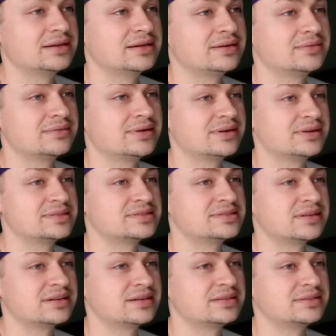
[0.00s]
All right, let's
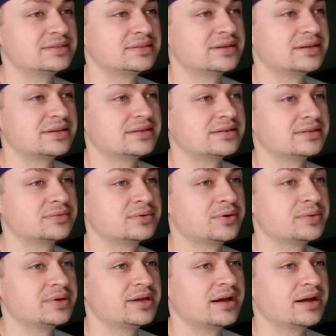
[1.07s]
take a look here. What
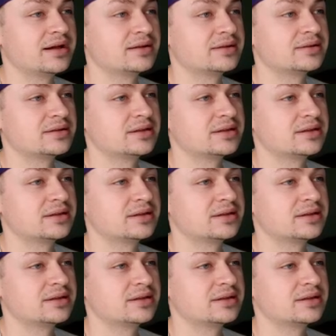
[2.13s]
we got?